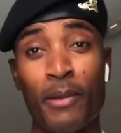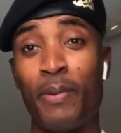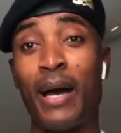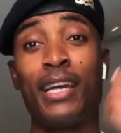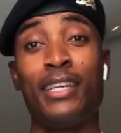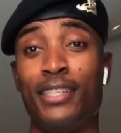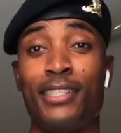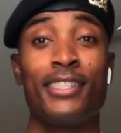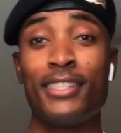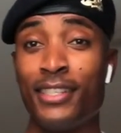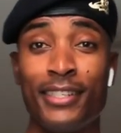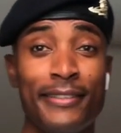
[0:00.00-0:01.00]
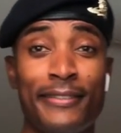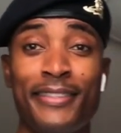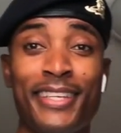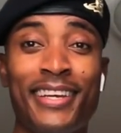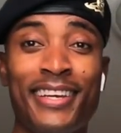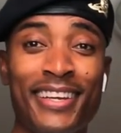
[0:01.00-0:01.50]
package.
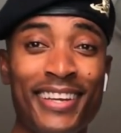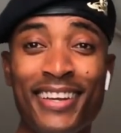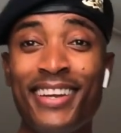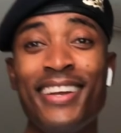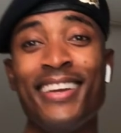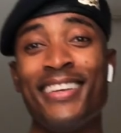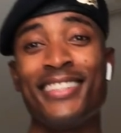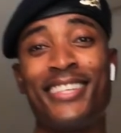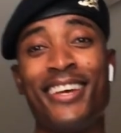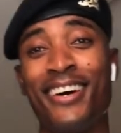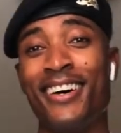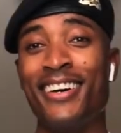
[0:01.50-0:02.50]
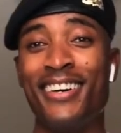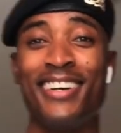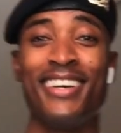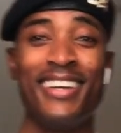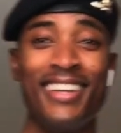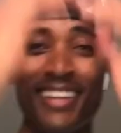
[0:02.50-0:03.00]
So
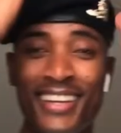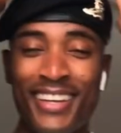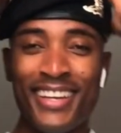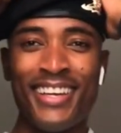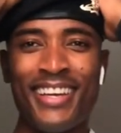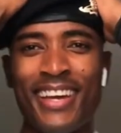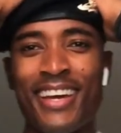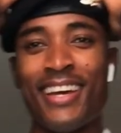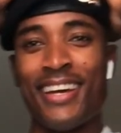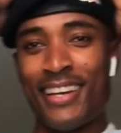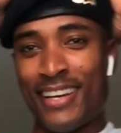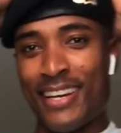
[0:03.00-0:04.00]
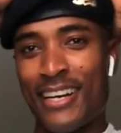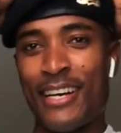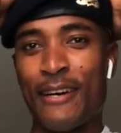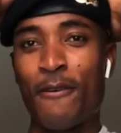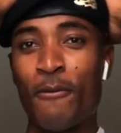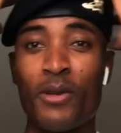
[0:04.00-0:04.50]
yeah,
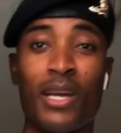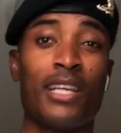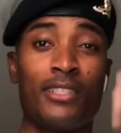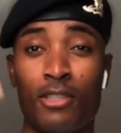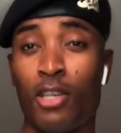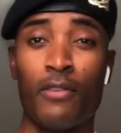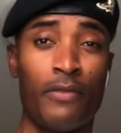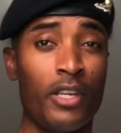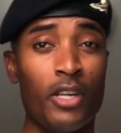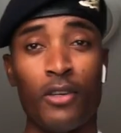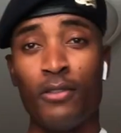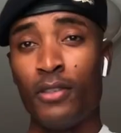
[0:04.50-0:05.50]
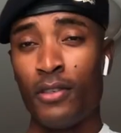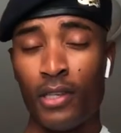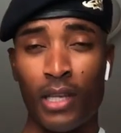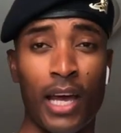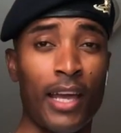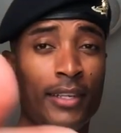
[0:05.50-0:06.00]
I hope you guys enjoyed the video.
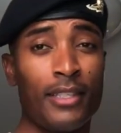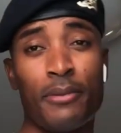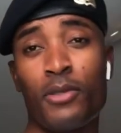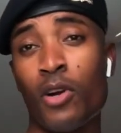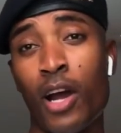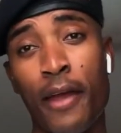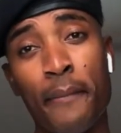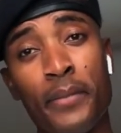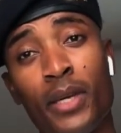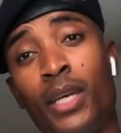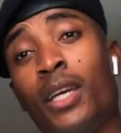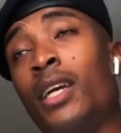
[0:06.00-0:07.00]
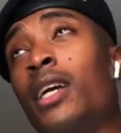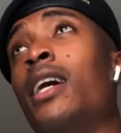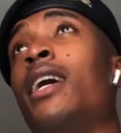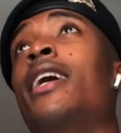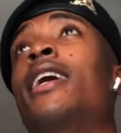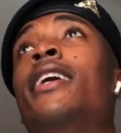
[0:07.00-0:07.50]
Like, subscribe,
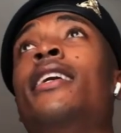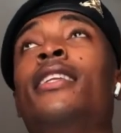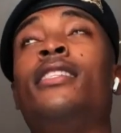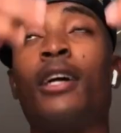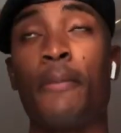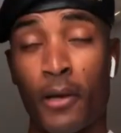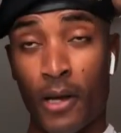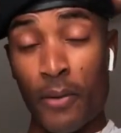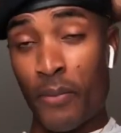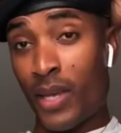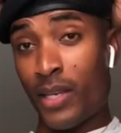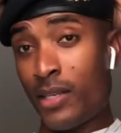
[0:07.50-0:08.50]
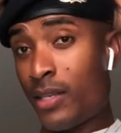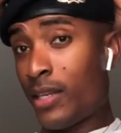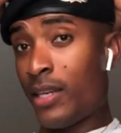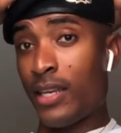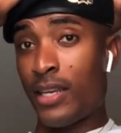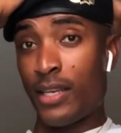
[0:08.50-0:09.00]
and drop a comment,
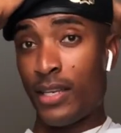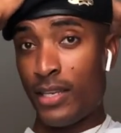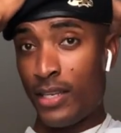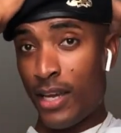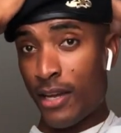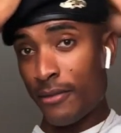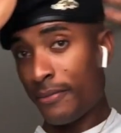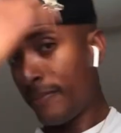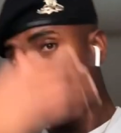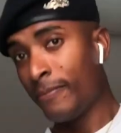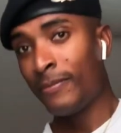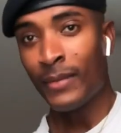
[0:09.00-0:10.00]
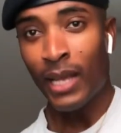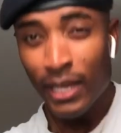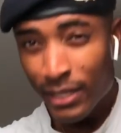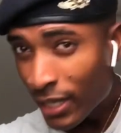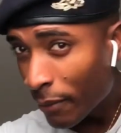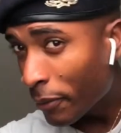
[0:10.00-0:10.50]
and yeah,
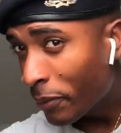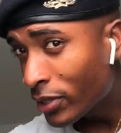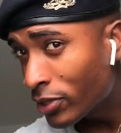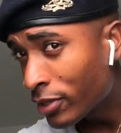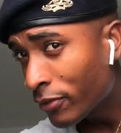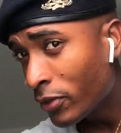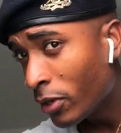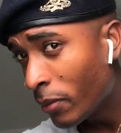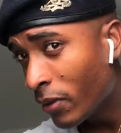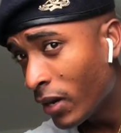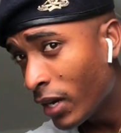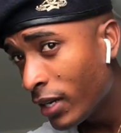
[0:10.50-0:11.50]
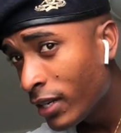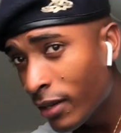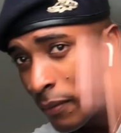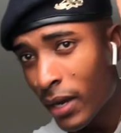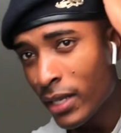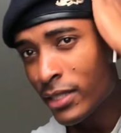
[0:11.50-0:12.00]
send me pictures of your beret,
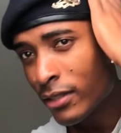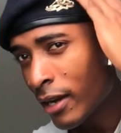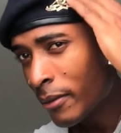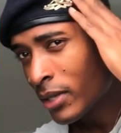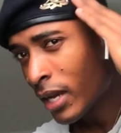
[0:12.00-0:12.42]
my Instagram, so